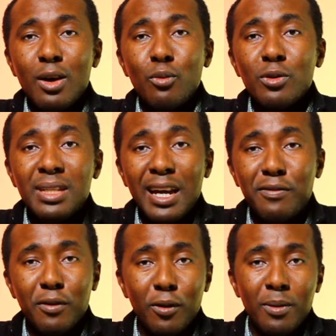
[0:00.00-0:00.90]
would die
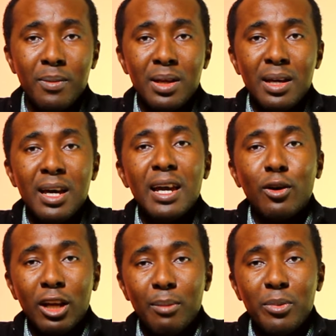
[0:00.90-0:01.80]
for a
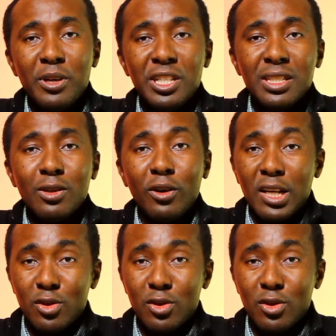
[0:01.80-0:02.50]
collaboration on a